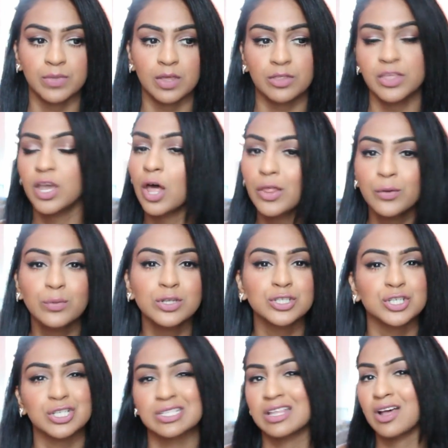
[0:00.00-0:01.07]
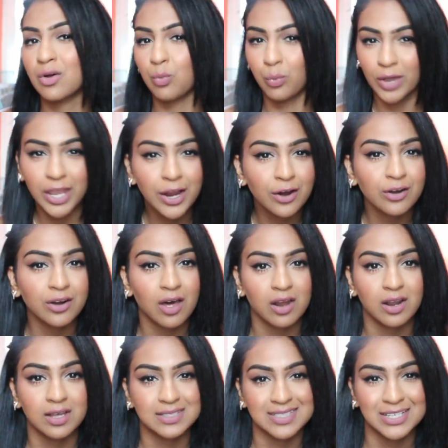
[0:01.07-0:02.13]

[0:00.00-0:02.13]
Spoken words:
The other ones just look weird on us.